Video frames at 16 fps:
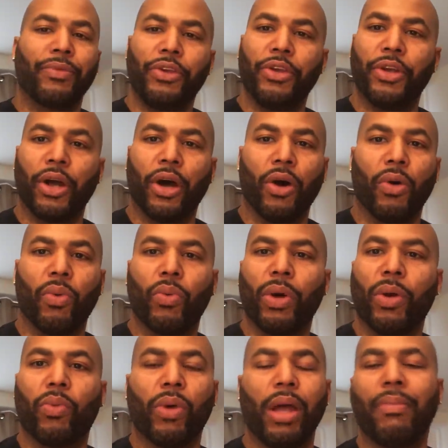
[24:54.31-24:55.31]
you know,
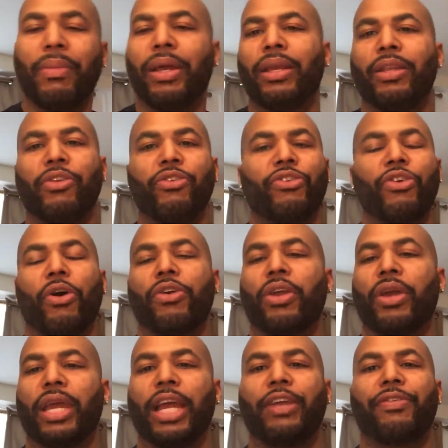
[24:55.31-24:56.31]
with women, you show
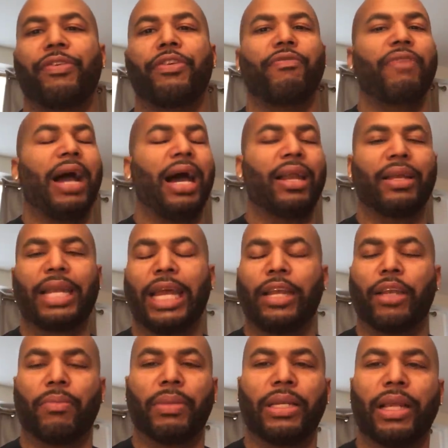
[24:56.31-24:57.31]
your interest, you
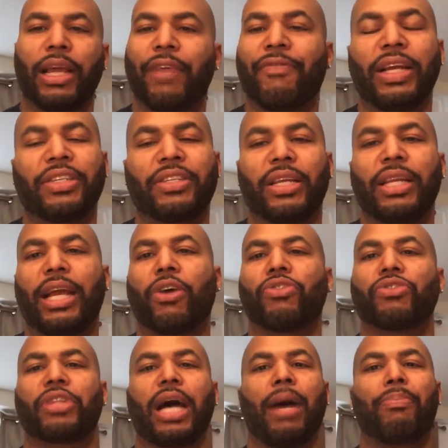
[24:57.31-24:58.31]
validate them, and eventually they're
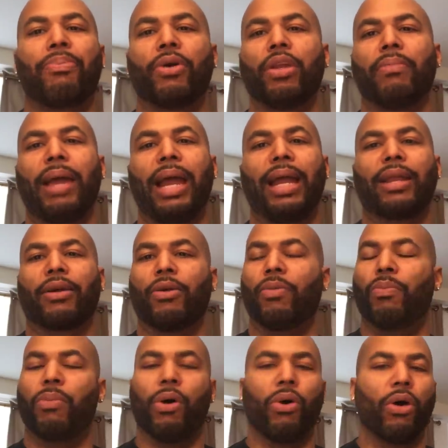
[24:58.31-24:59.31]
gonna start pulling back
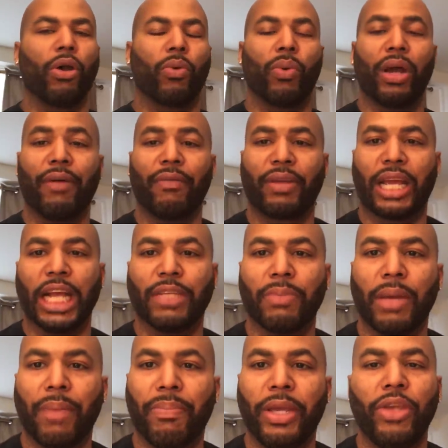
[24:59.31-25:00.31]
or bored or whatever the case
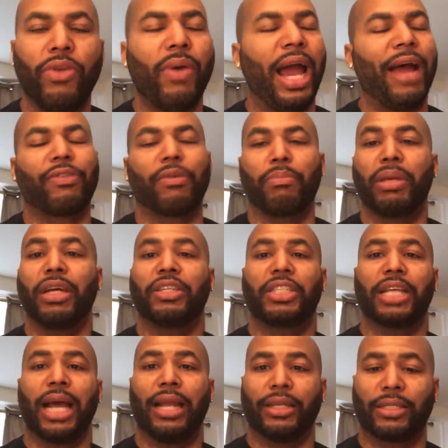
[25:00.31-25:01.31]
may be. You have to be a
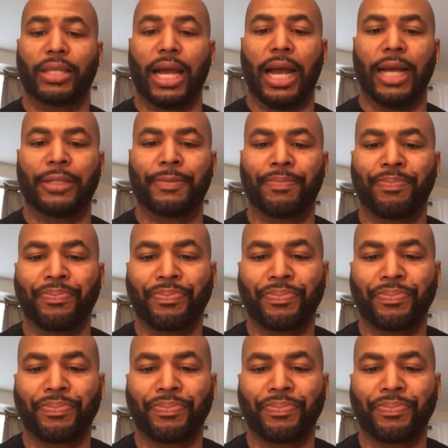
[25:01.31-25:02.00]
challenge, guys.